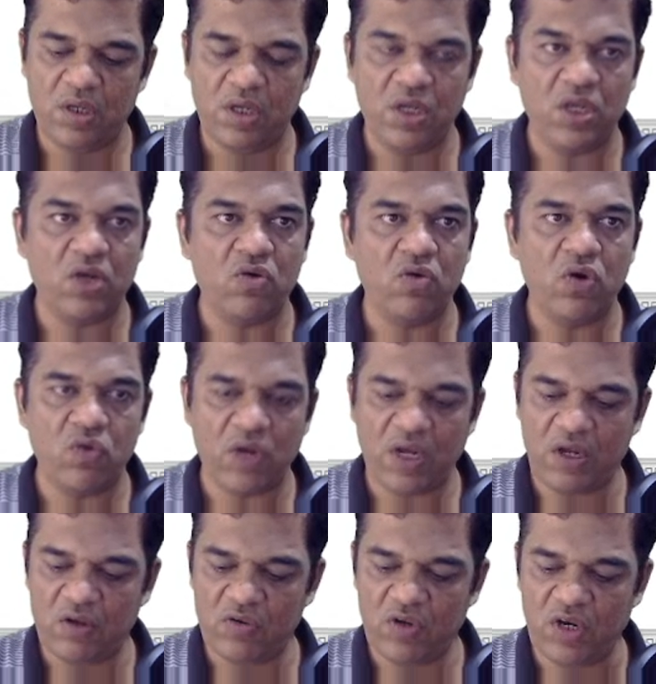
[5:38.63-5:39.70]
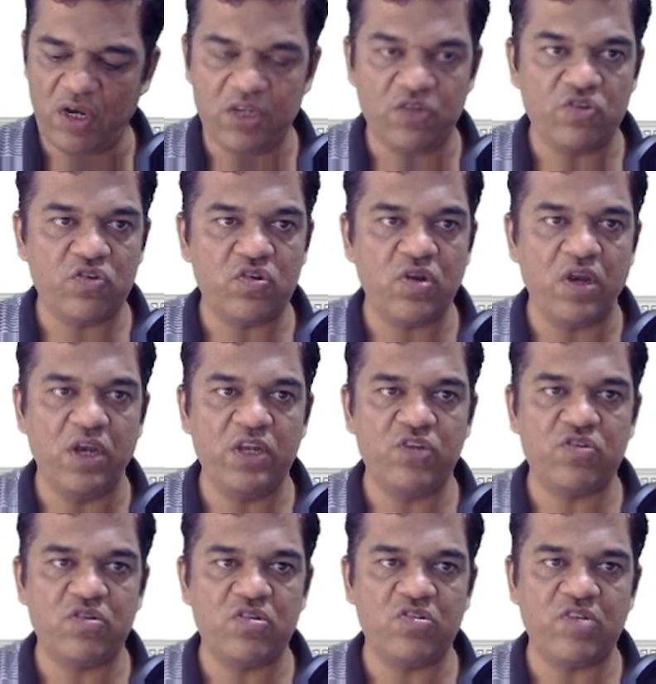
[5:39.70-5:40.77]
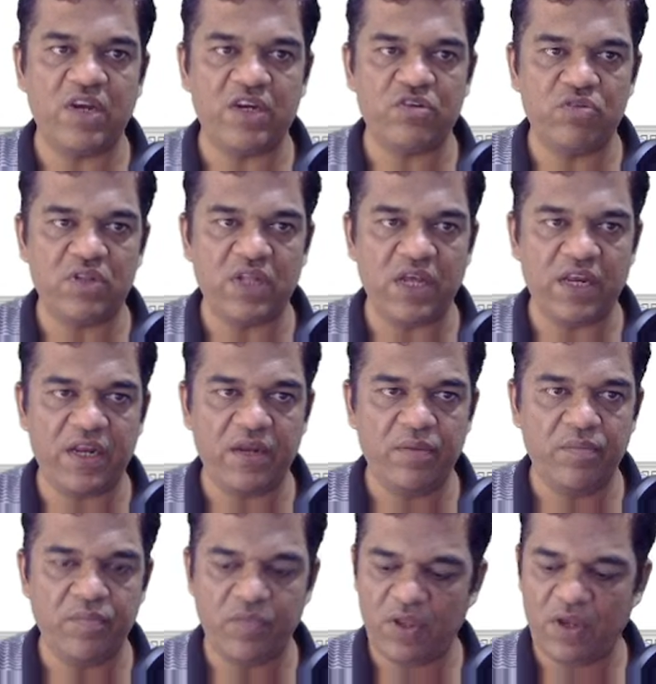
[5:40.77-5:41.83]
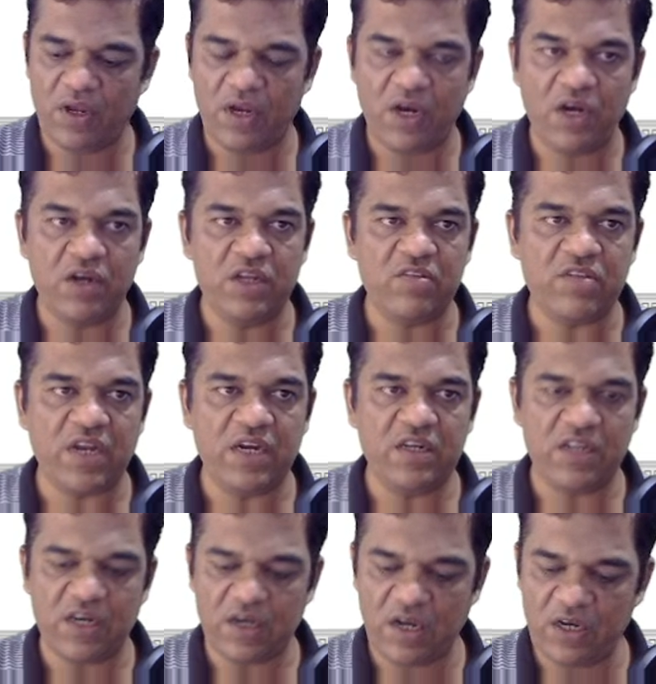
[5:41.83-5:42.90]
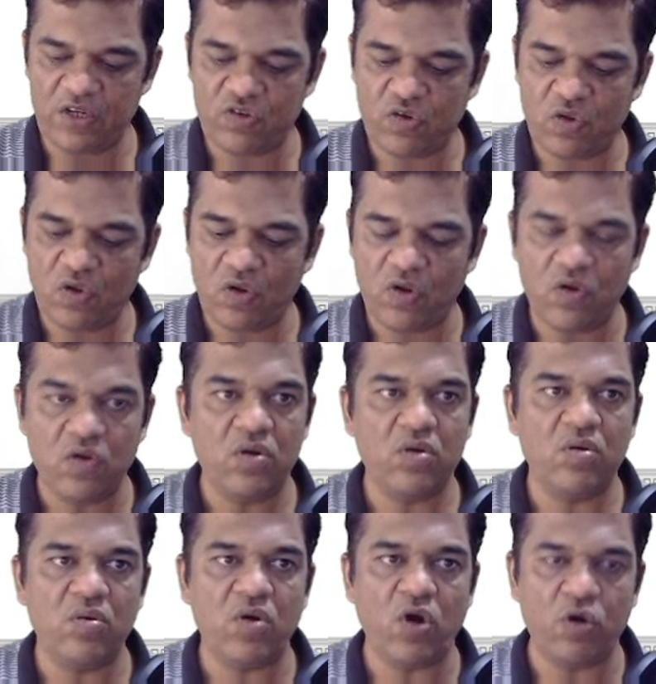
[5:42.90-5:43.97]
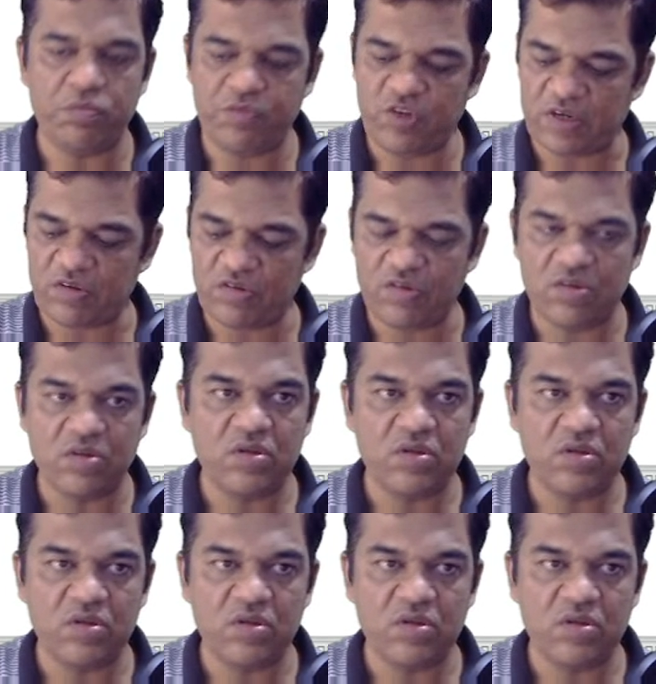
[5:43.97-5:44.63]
equal to, I have a list. List starts with array, and inside that list you have objects.